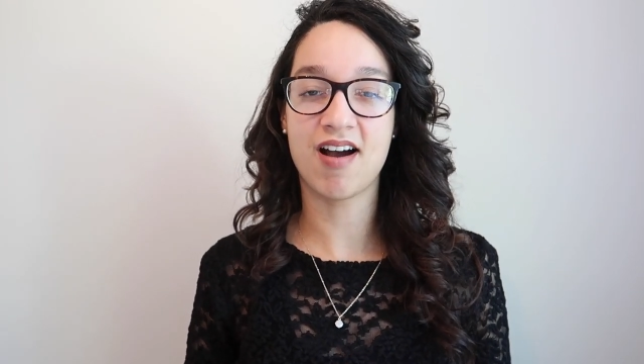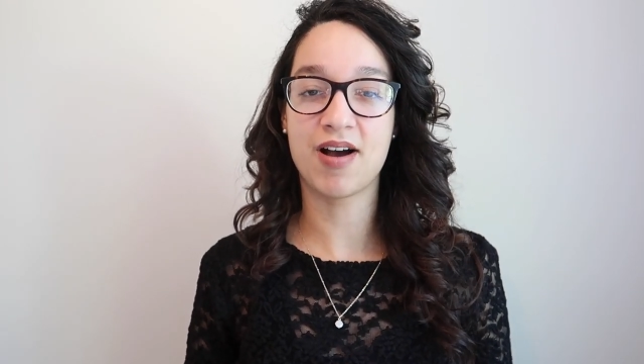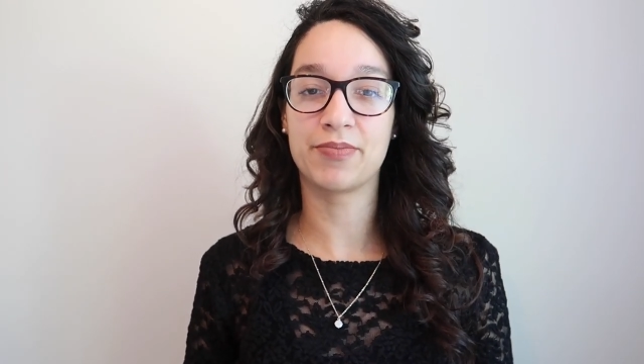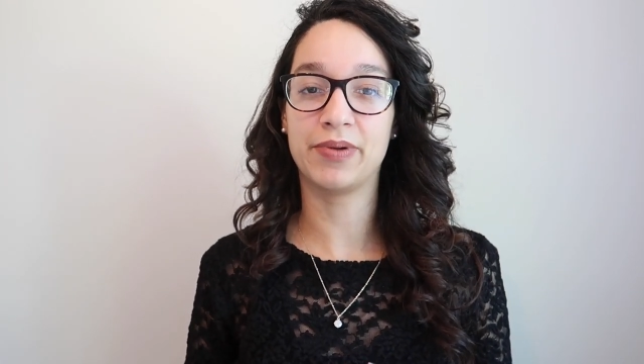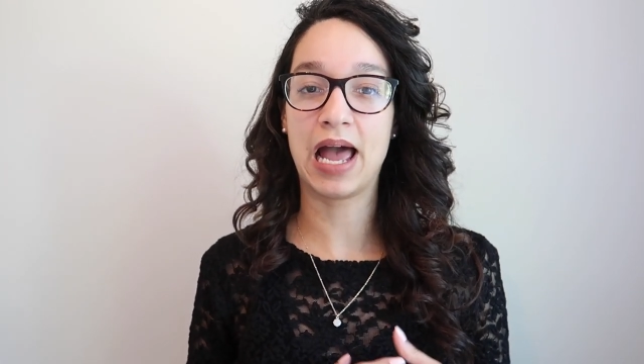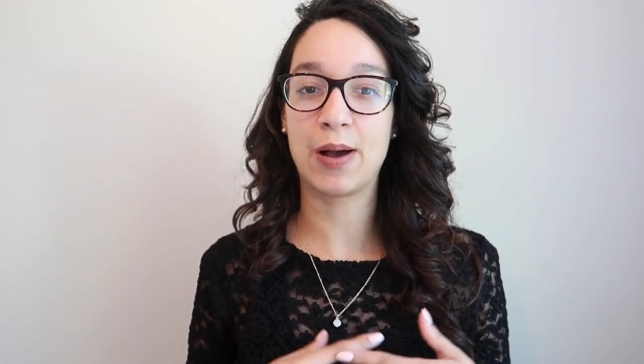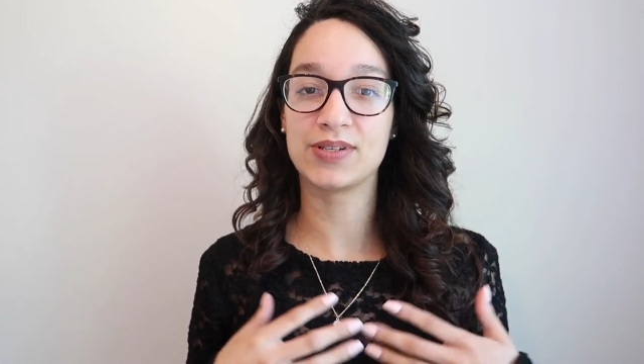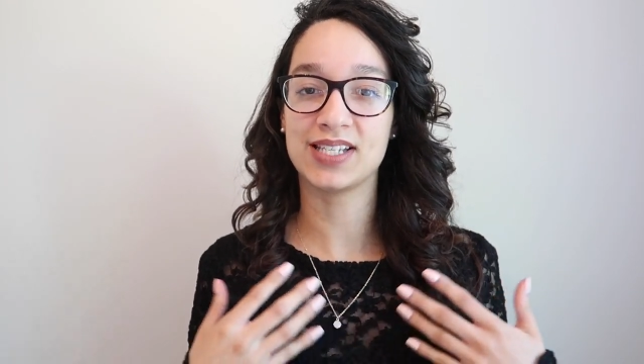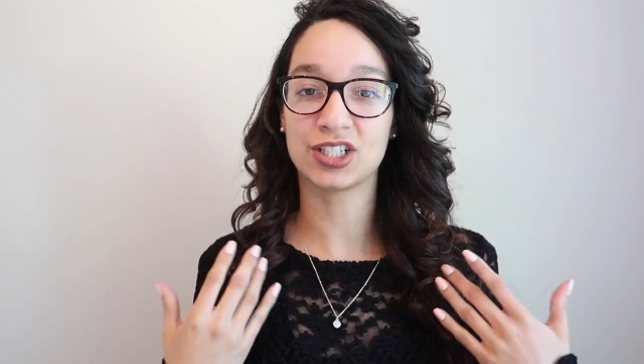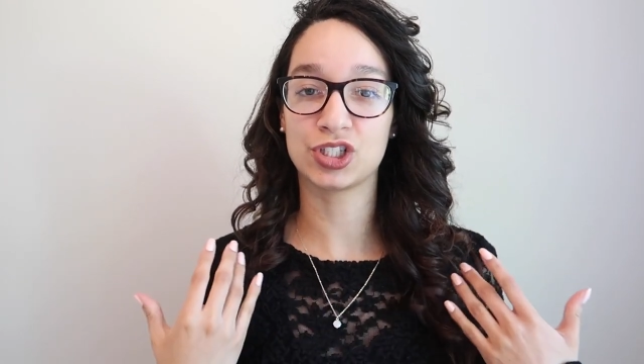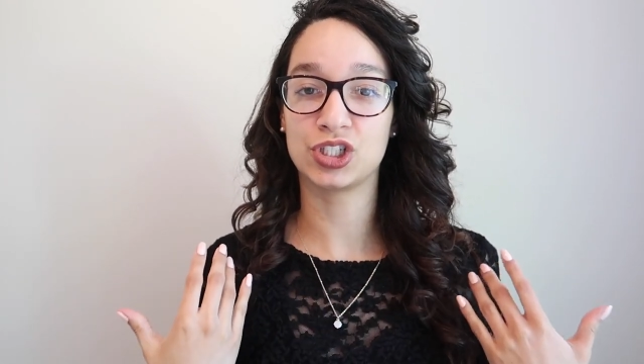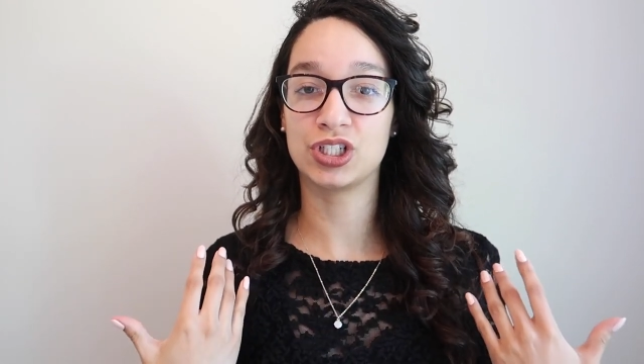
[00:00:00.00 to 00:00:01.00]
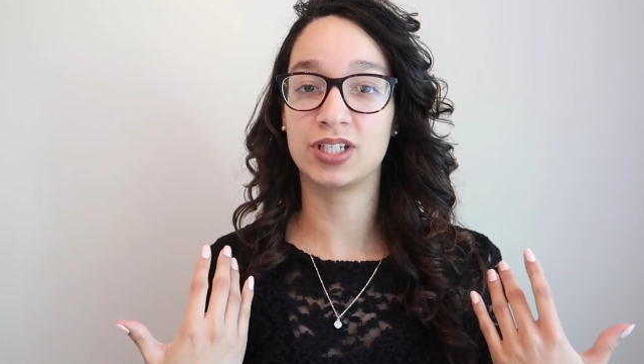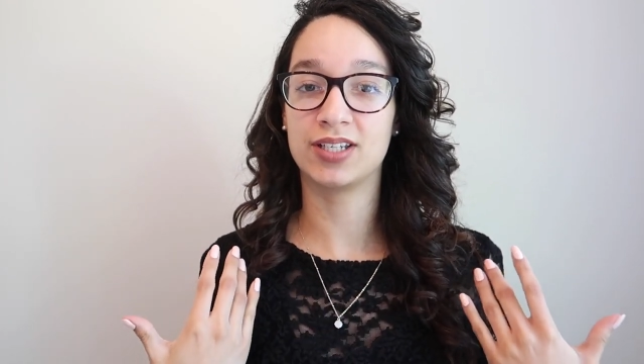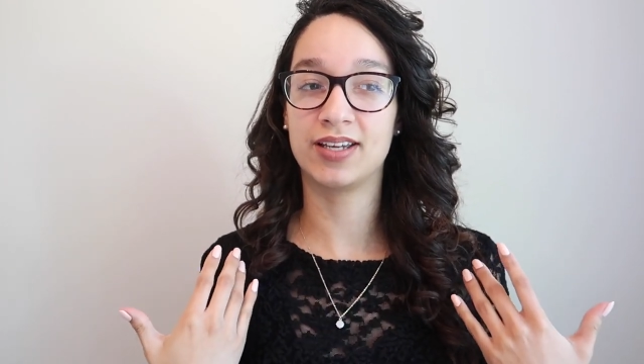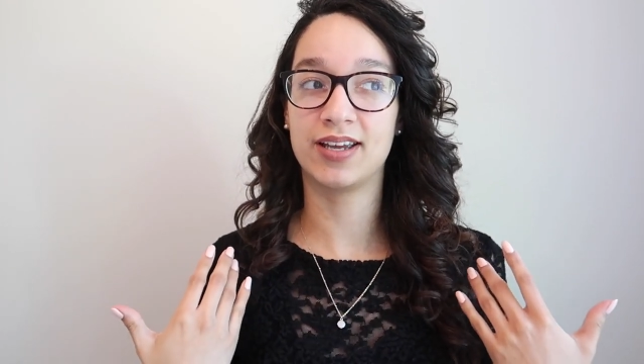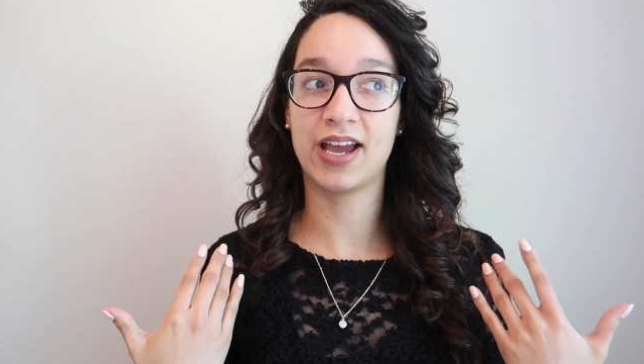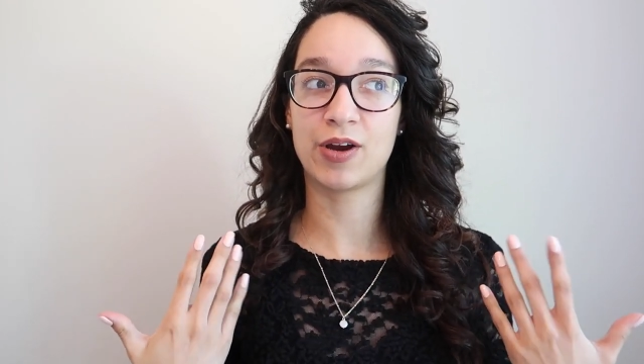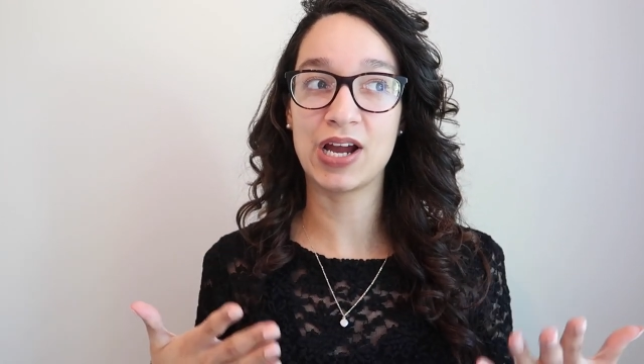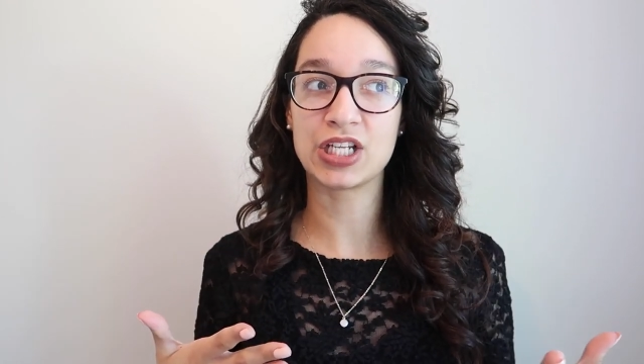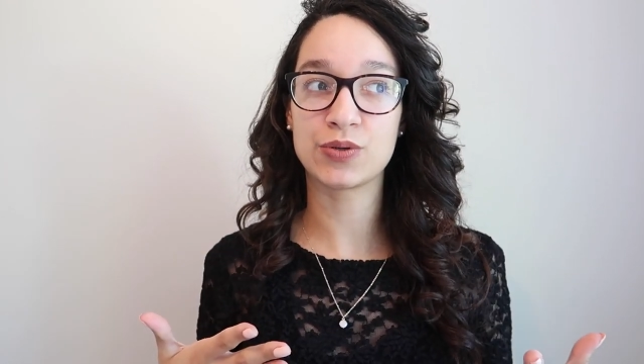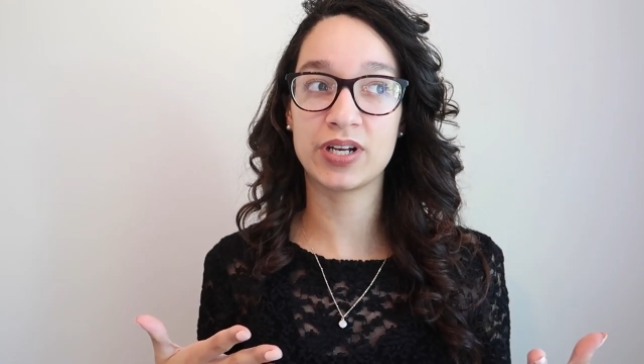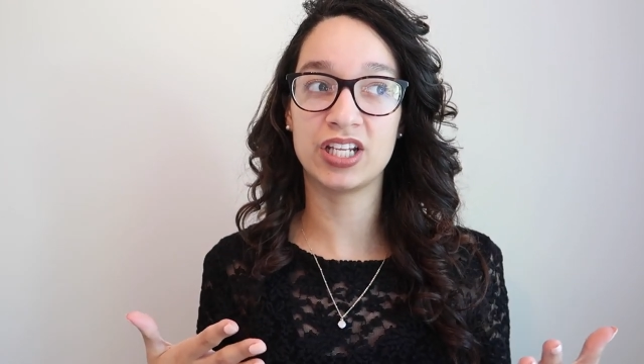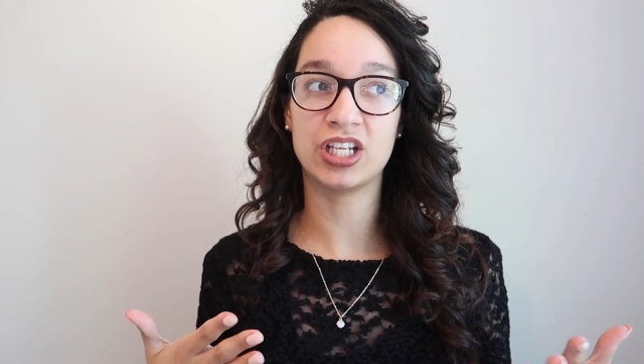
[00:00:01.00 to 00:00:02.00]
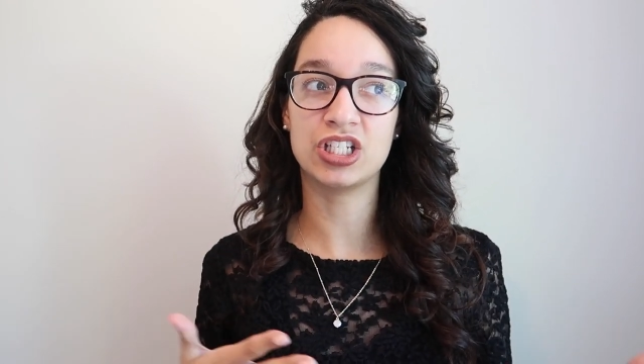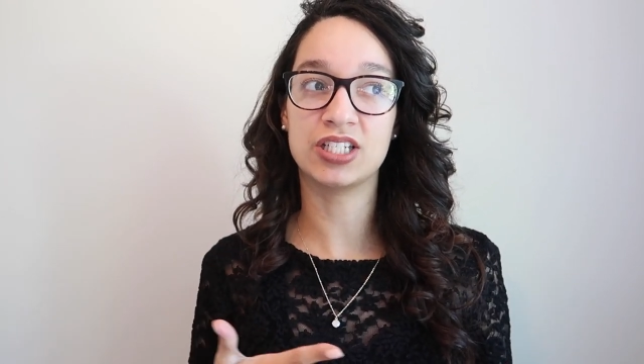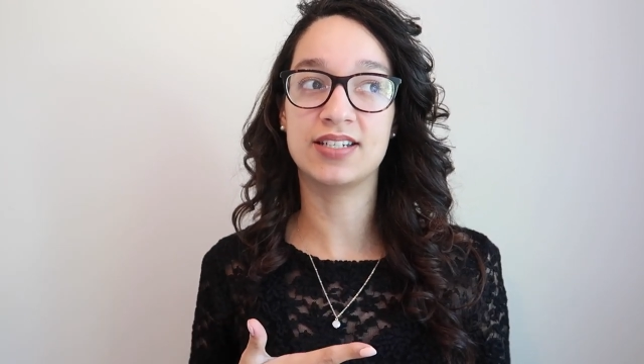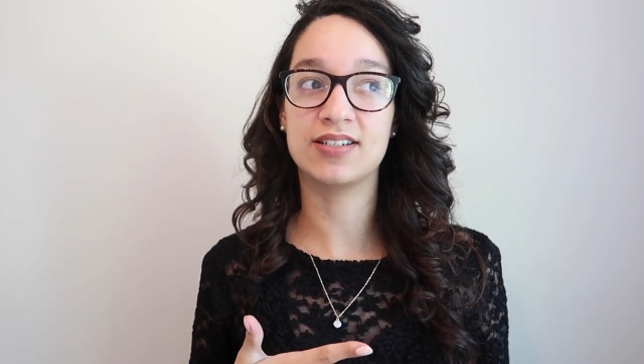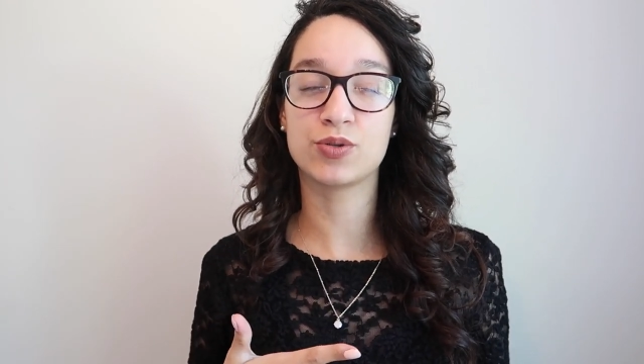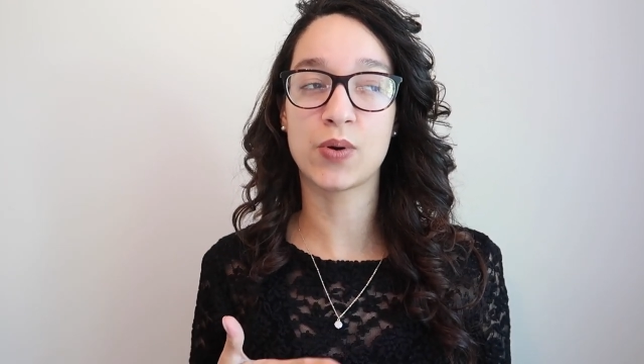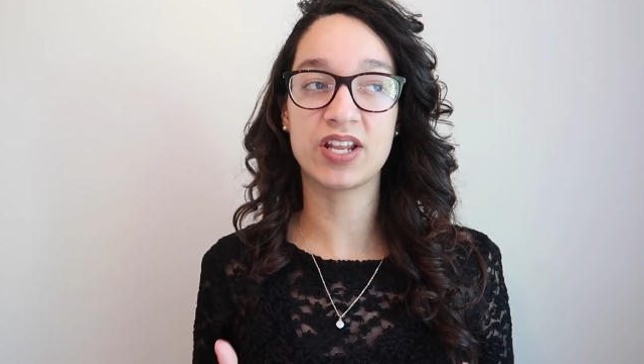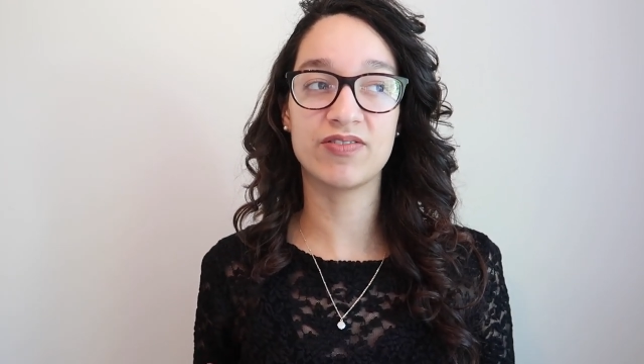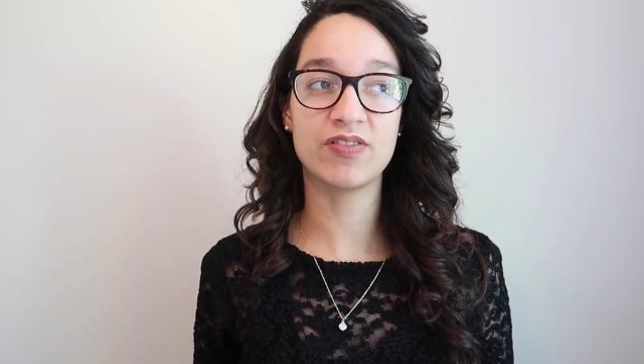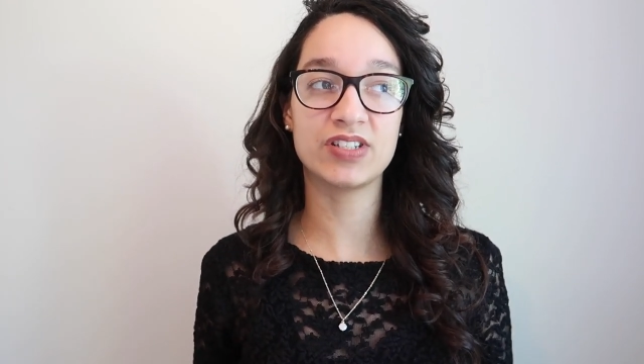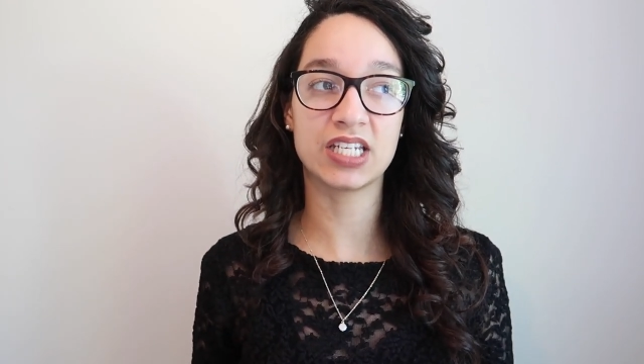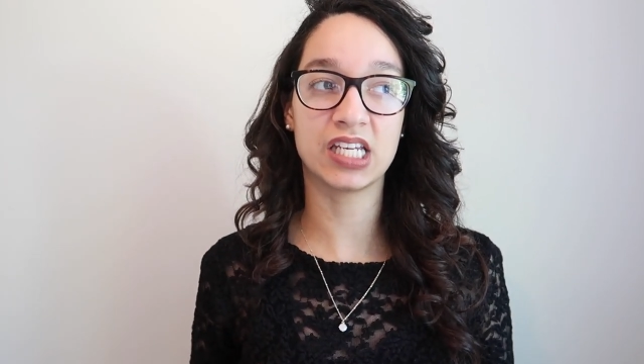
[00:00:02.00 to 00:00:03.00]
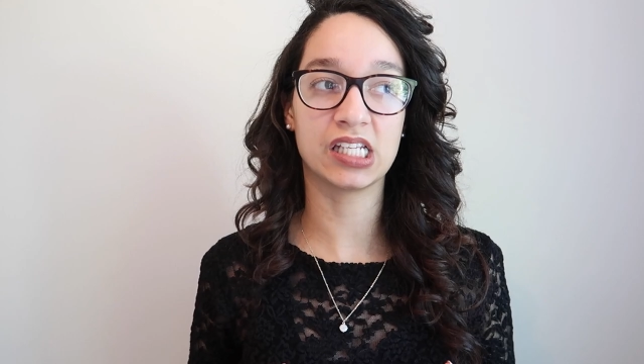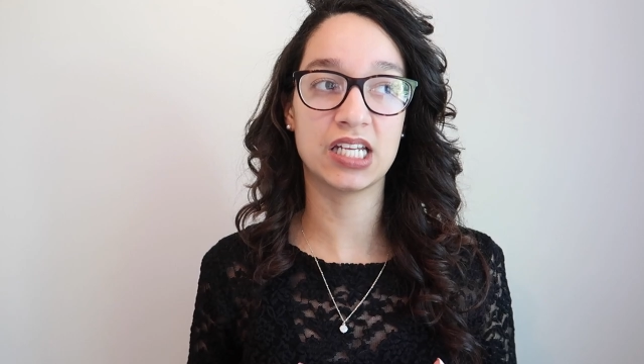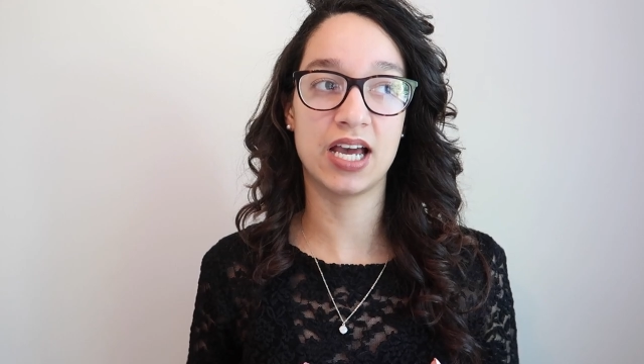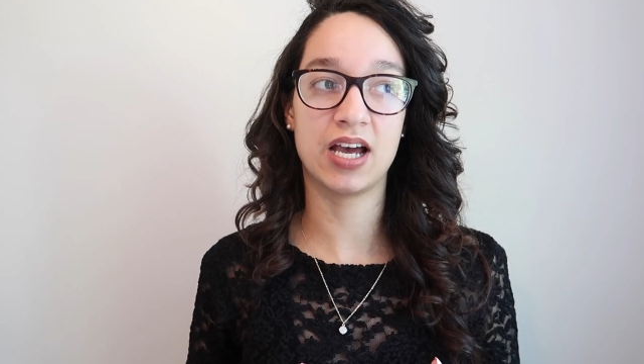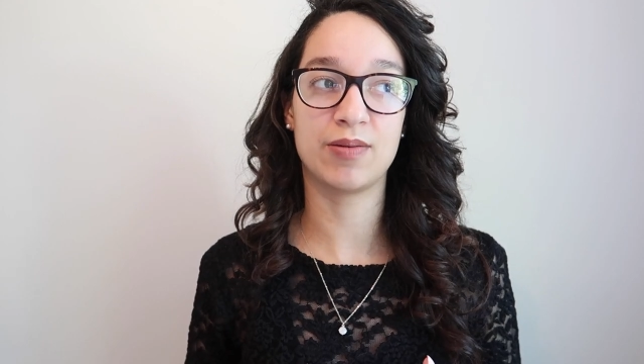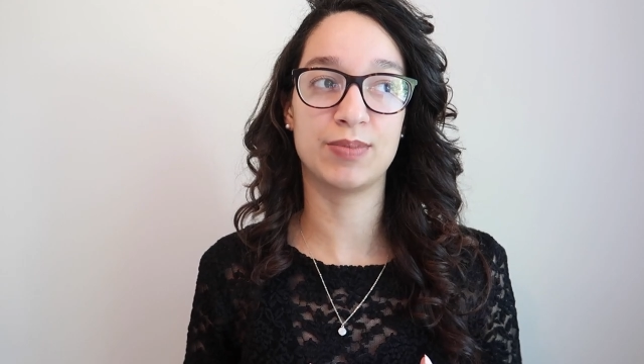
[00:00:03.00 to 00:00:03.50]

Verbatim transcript: I graduated in 2015,